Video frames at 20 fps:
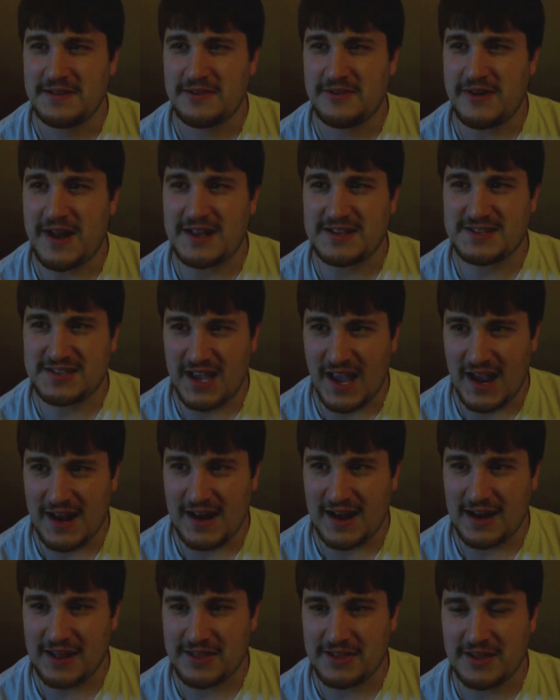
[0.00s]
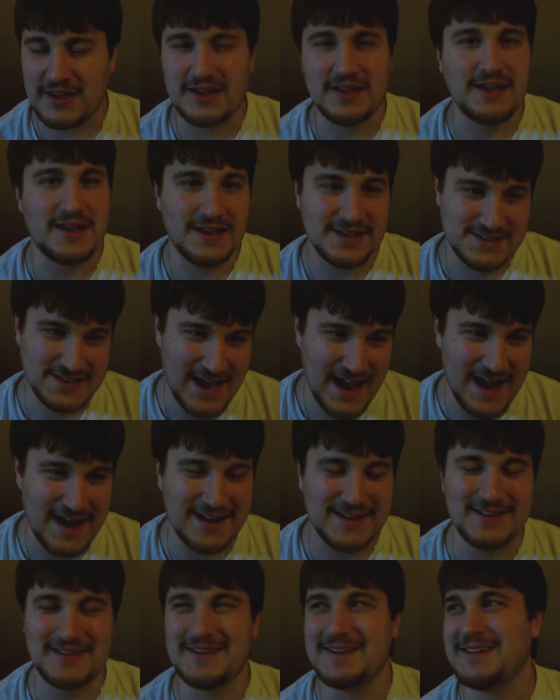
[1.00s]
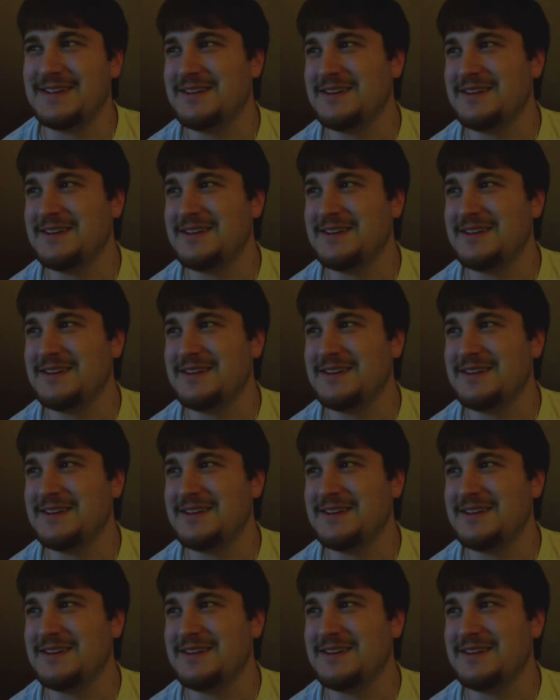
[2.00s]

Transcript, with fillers: They're not saying anything. Exactly.